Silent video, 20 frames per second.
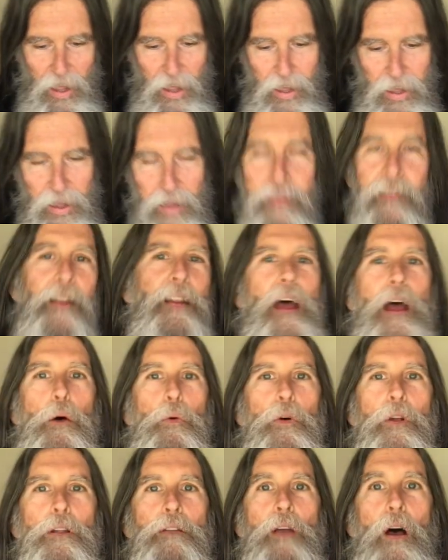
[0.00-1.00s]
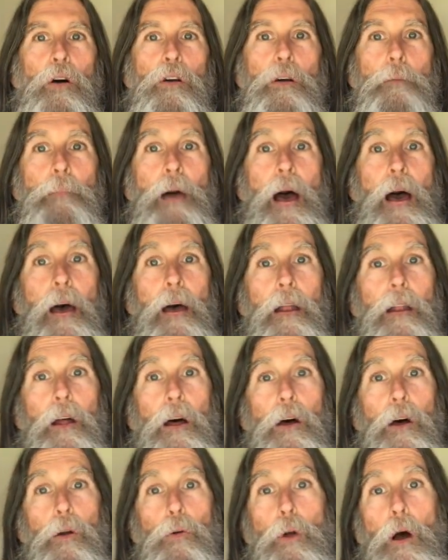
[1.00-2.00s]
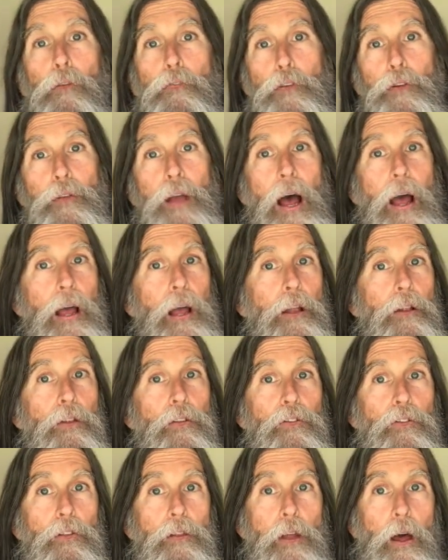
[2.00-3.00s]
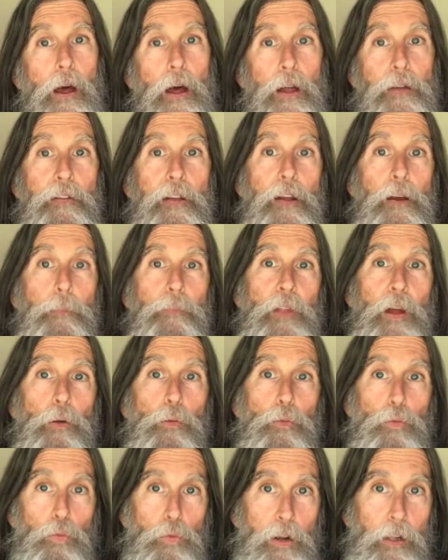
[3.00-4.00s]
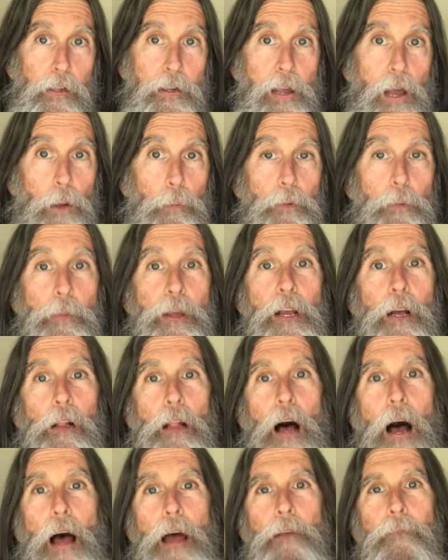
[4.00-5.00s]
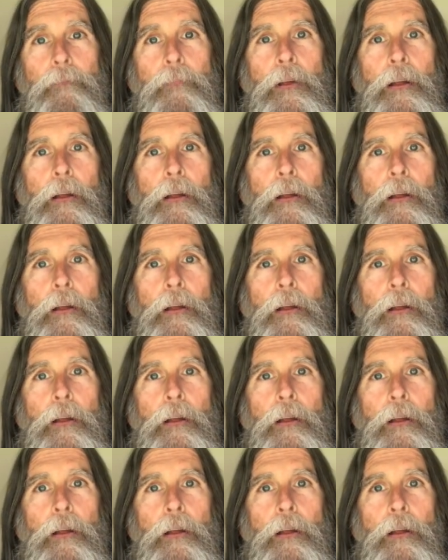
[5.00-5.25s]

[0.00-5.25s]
Uh, today I want to talk about a uh, raw food diet uh, tip that really helped me a lot.